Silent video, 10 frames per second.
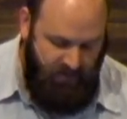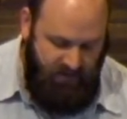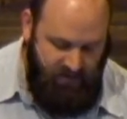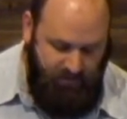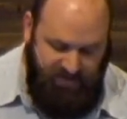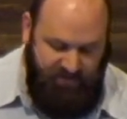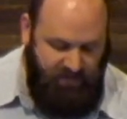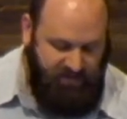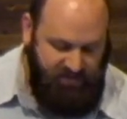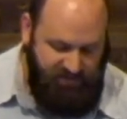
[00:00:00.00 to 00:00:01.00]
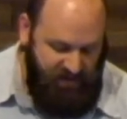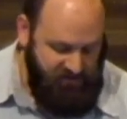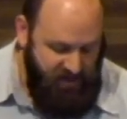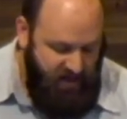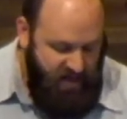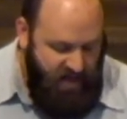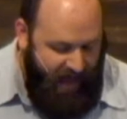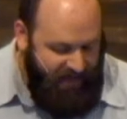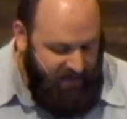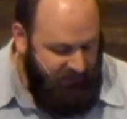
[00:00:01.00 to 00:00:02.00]
In the midst of this, he says,
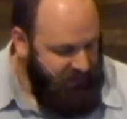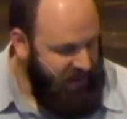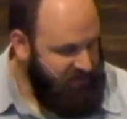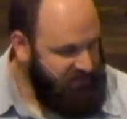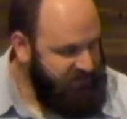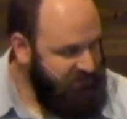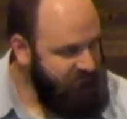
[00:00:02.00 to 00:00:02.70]
I give thanks